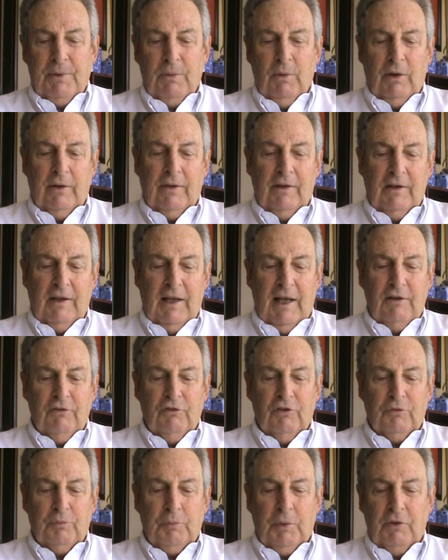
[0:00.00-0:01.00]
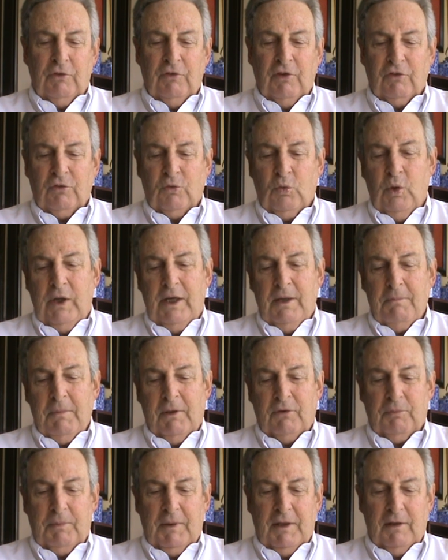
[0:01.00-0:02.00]
One of the dangers, Princess Queen
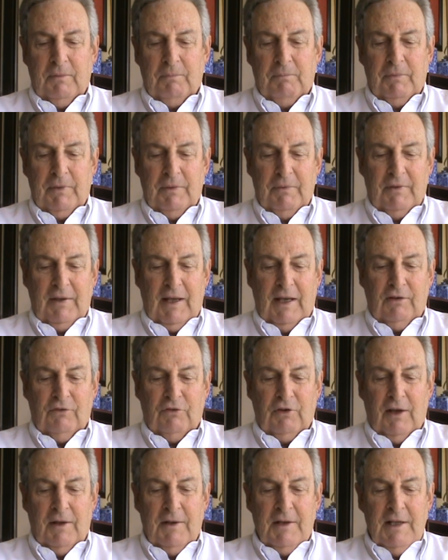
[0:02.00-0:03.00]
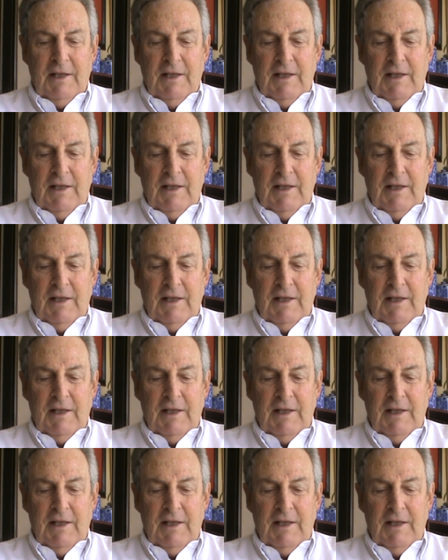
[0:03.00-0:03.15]
must be a danger.